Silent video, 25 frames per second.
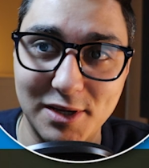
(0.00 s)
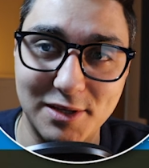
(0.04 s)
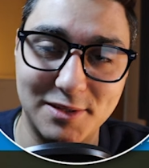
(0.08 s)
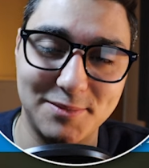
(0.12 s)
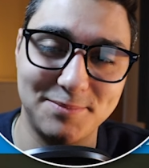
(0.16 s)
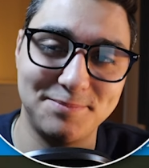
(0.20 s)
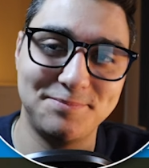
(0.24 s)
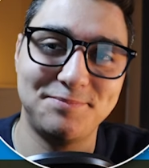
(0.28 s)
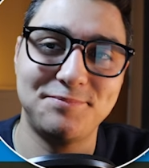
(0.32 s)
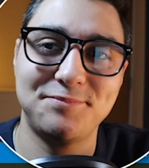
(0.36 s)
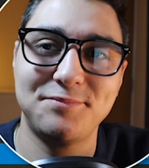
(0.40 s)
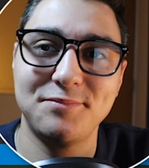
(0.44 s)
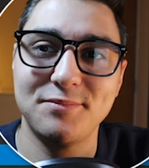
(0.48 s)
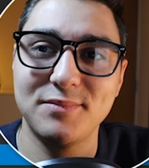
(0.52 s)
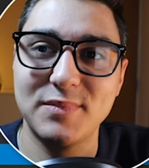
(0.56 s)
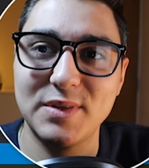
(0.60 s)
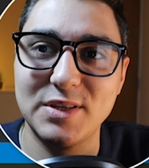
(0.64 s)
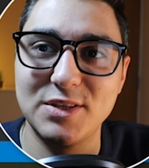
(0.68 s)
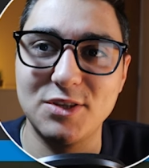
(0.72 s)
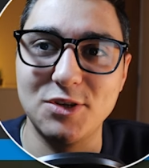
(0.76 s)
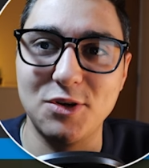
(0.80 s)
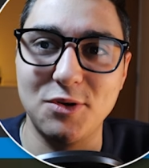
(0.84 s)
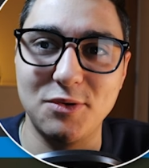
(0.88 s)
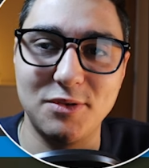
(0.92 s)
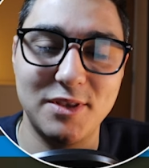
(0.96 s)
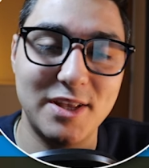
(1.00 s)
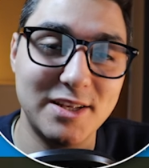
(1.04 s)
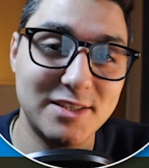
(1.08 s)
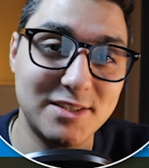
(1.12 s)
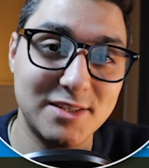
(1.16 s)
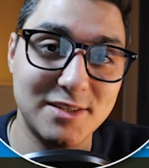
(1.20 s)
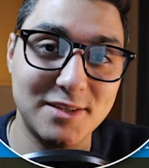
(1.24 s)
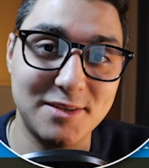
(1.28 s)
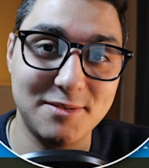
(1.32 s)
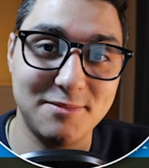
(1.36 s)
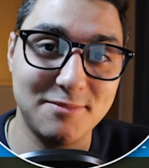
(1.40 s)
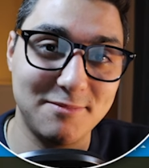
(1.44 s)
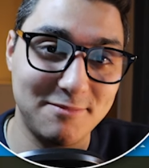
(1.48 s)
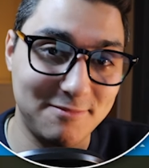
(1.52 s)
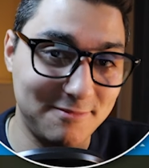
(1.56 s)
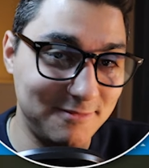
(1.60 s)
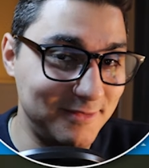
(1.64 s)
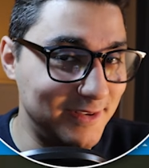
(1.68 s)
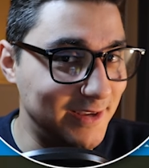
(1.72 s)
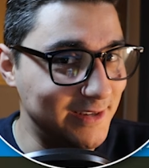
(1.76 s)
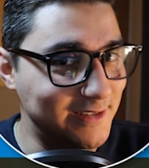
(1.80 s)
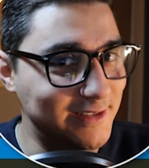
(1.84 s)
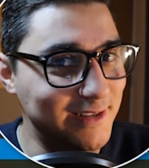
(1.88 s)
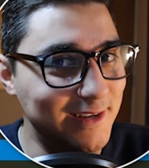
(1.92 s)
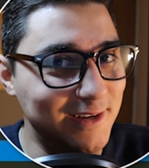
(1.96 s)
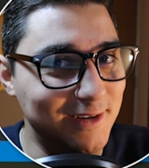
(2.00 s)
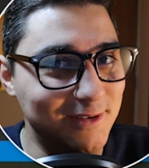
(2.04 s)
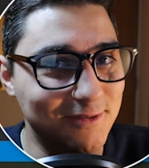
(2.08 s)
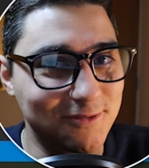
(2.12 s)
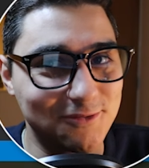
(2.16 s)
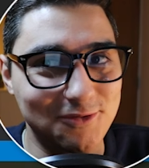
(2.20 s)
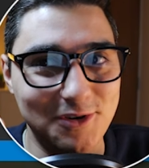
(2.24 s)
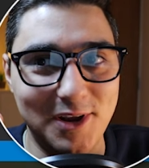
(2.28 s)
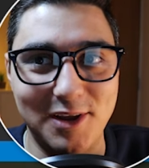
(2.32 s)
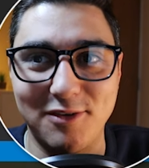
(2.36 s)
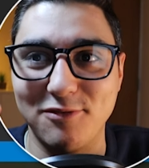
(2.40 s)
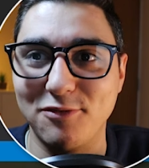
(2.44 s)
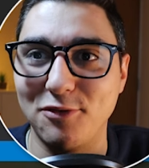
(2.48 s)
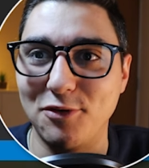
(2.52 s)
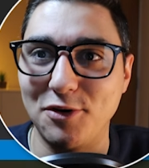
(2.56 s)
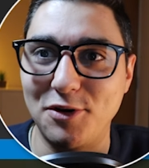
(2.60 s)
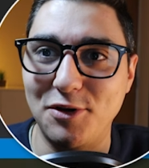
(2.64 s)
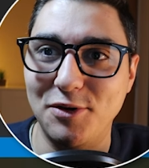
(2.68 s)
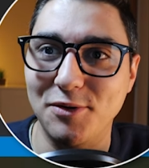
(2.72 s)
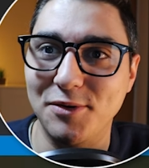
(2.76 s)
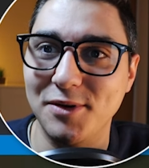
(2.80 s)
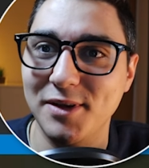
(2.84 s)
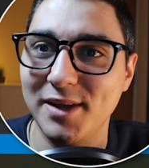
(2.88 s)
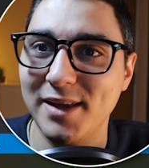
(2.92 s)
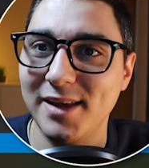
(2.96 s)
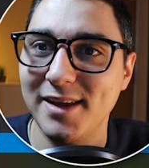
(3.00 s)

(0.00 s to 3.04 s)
it. So that's a nice little trick for you.